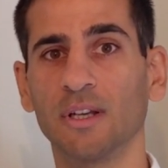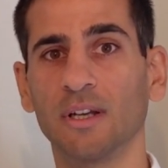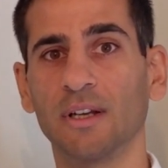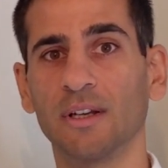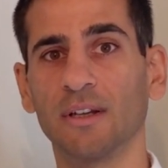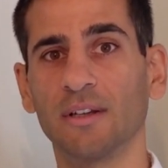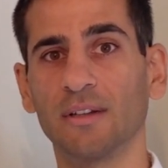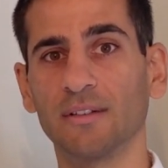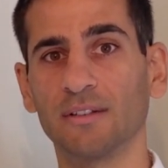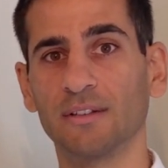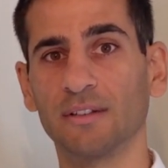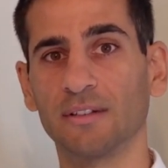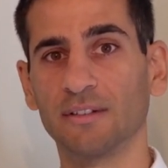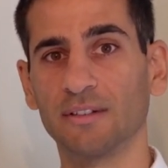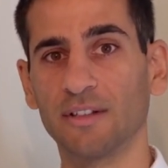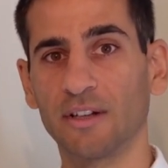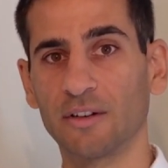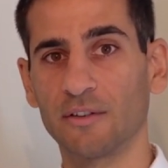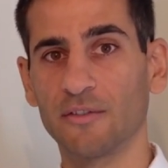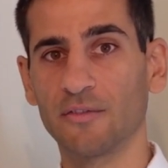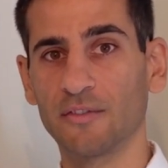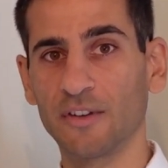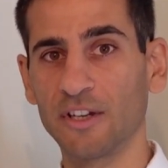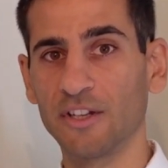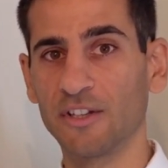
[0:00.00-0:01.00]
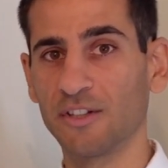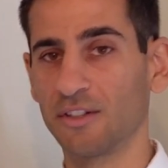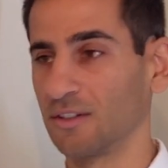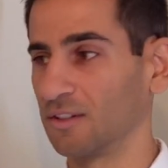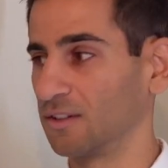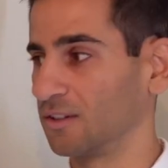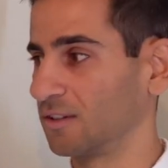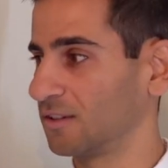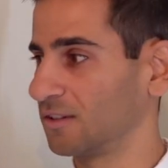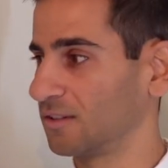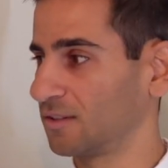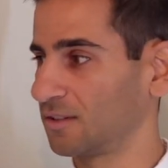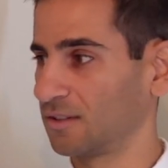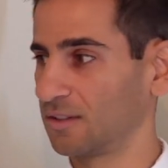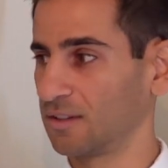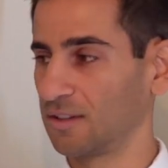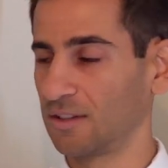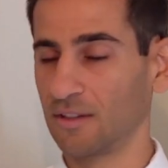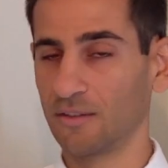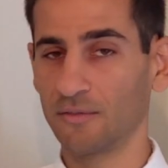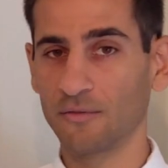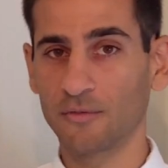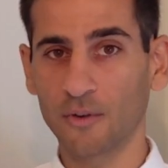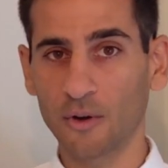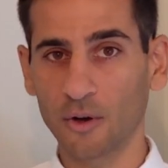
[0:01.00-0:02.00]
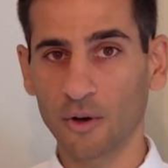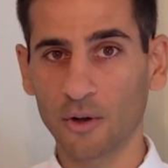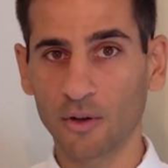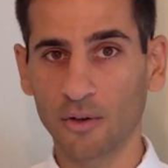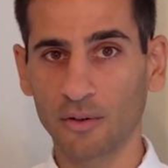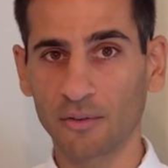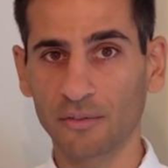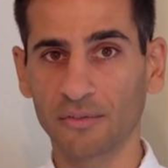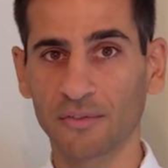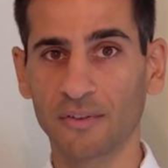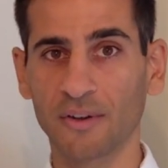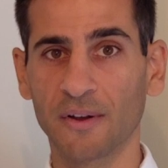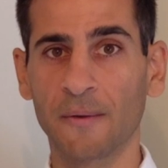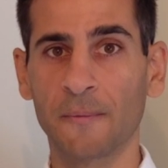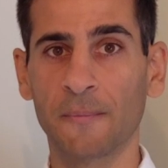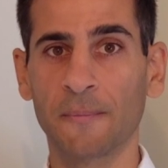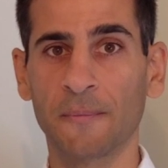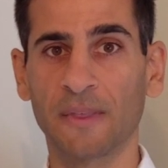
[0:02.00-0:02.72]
The derivations involve